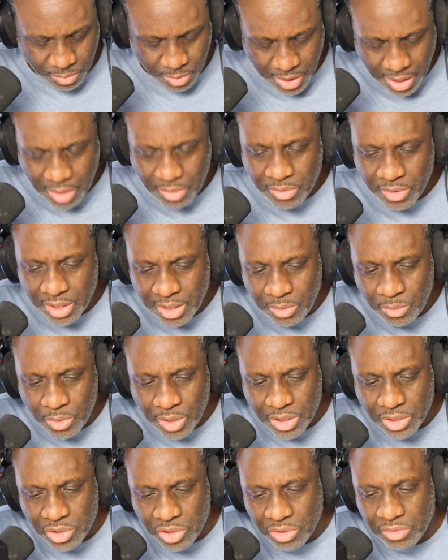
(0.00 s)
what I really
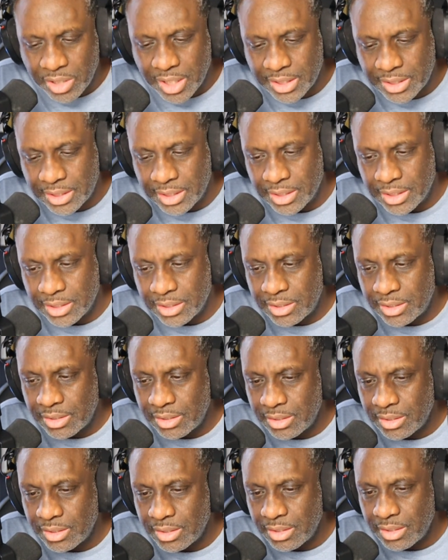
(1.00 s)
want to stress
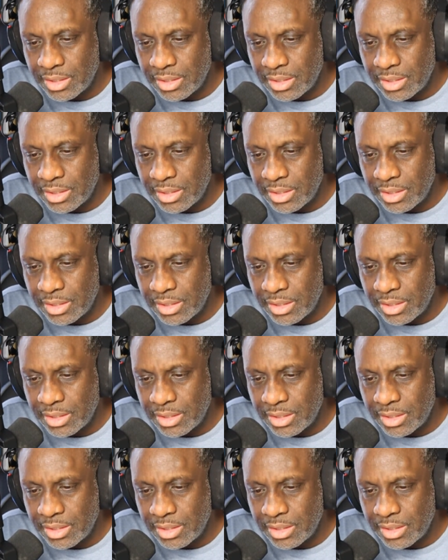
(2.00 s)
is